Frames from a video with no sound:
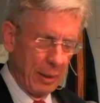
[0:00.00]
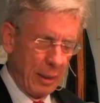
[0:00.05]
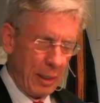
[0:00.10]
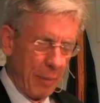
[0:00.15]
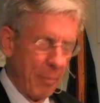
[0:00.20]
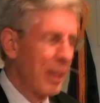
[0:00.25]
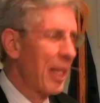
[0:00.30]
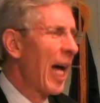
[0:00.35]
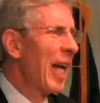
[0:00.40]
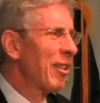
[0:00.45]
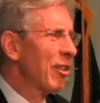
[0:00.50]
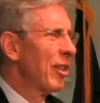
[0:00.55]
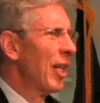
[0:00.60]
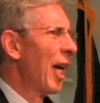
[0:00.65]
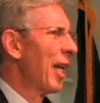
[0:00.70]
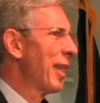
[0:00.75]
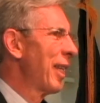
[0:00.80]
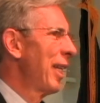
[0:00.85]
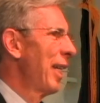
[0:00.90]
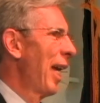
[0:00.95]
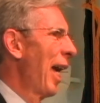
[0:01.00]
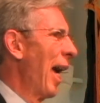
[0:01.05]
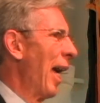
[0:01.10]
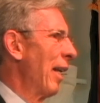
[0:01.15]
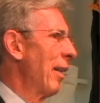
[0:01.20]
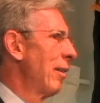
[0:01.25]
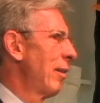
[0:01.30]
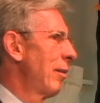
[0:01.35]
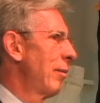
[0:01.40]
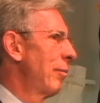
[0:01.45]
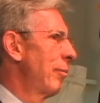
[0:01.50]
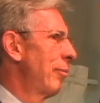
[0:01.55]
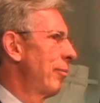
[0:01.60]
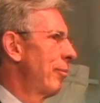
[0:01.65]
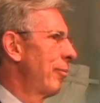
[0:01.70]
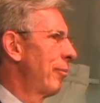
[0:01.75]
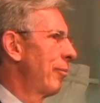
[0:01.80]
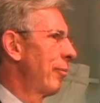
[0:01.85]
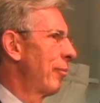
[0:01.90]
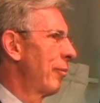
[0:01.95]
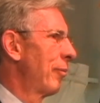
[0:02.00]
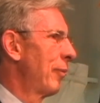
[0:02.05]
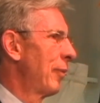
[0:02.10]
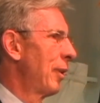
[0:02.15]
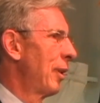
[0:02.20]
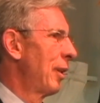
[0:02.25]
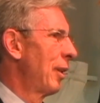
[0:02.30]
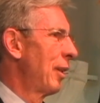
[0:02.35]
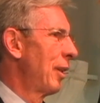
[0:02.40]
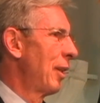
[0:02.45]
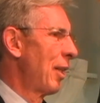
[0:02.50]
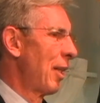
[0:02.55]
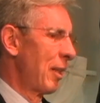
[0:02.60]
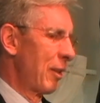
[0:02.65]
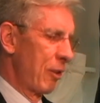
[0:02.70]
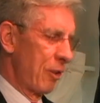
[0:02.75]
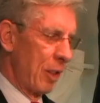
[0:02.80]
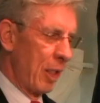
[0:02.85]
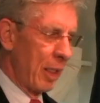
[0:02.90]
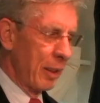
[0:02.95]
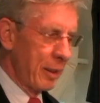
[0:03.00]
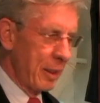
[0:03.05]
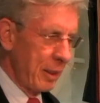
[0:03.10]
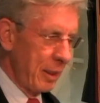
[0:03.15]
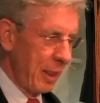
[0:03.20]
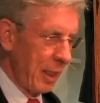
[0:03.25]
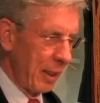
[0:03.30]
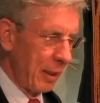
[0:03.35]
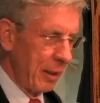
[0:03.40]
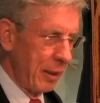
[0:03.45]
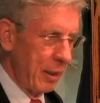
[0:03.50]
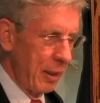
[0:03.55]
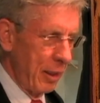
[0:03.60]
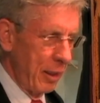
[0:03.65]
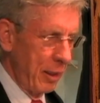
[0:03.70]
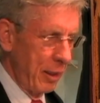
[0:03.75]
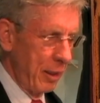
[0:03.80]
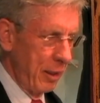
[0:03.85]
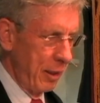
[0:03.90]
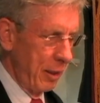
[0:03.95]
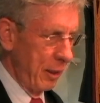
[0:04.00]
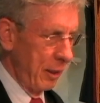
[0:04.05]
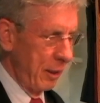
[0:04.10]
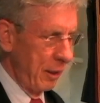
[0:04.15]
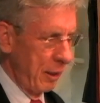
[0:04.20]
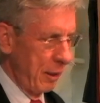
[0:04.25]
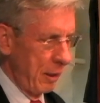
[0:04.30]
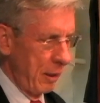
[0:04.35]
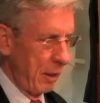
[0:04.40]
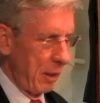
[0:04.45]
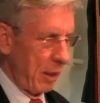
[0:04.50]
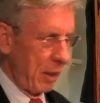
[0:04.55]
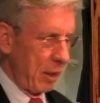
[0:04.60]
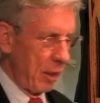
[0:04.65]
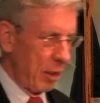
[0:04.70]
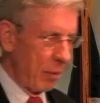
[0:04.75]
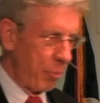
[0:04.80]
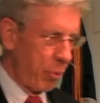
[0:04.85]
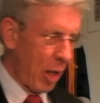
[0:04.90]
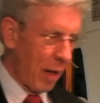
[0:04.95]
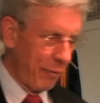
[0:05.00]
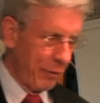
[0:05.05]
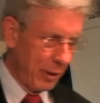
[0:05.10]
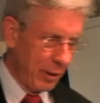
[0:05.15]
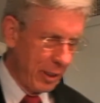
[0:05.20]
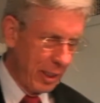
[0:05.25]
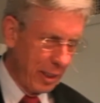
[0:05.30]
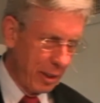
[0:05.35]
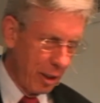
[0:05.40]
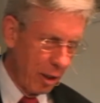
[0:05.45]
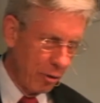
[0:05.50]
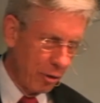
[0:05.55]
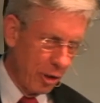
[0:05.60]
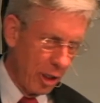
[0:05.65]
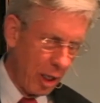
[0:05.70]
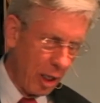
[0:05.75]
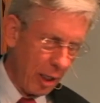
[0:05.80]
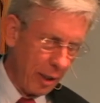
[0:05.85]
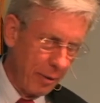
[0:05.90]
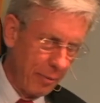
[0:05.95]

But that's not the end. It's not the end. The prophecy goes on.